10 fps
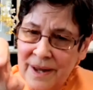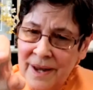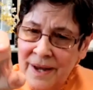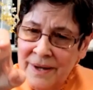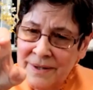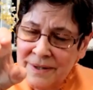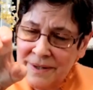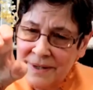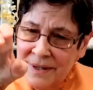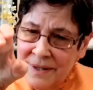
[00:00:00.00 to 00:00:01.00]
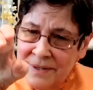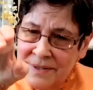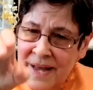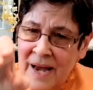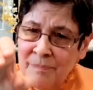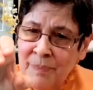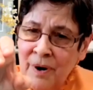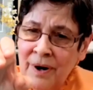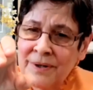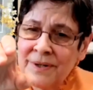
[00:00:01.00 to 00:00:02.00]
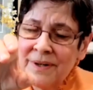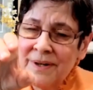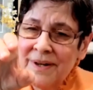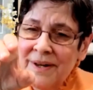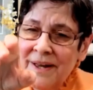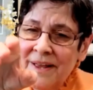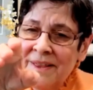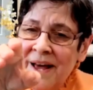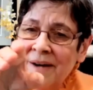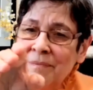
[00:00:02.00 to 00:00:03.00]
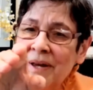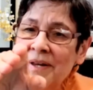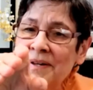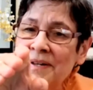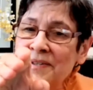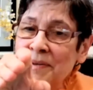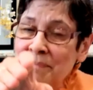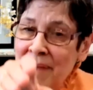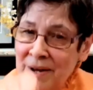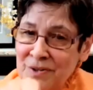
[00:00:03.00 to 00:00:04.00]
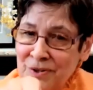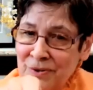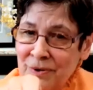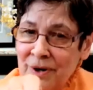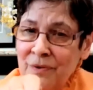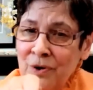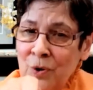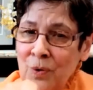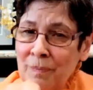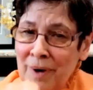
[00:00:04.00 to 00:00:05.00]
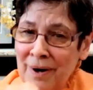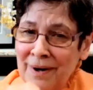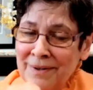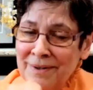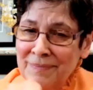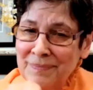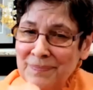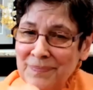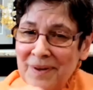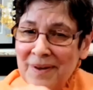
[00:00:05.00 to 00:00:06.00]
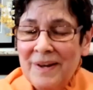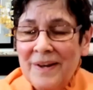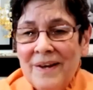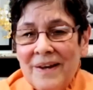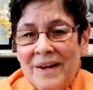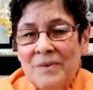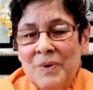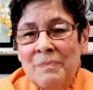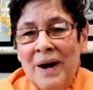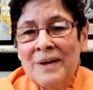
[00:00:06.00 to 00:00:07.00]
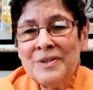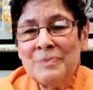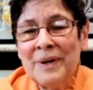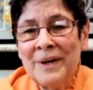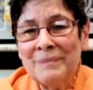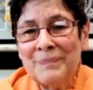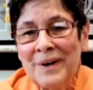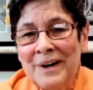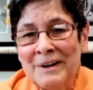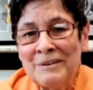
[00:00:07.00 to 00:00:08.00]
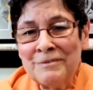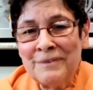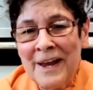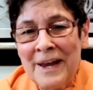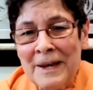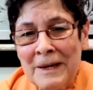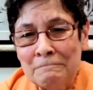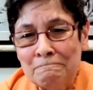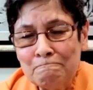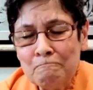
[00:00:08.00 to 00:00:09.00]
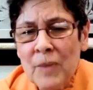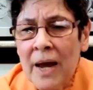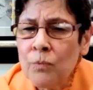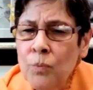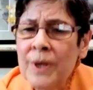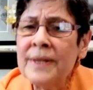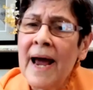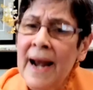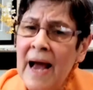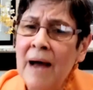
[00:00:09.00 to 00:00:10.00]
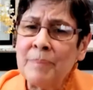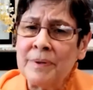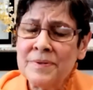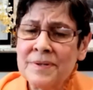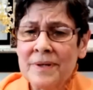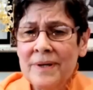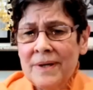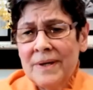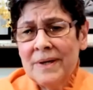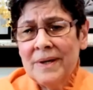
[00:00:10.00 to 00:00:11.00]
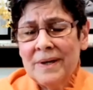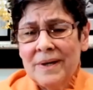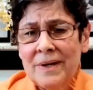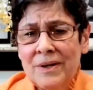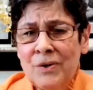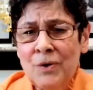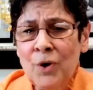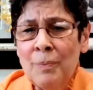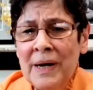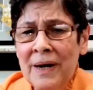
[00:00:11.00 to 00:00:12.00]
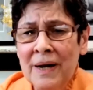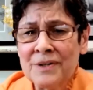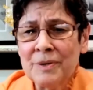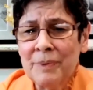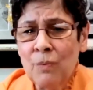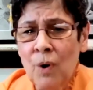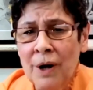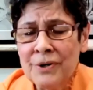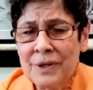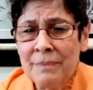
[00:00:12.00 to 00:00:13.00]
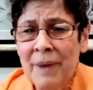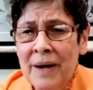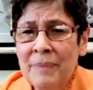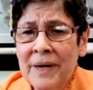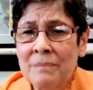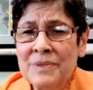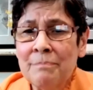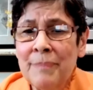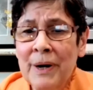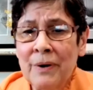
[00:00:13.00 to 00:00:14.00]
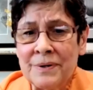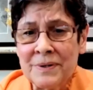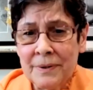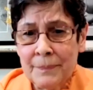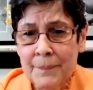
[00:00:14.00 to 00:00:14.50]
And it is that part that is the master of the lower mind. It reminds me of and when that happens, nobody likes to be watched. The mind becomes embarrassed.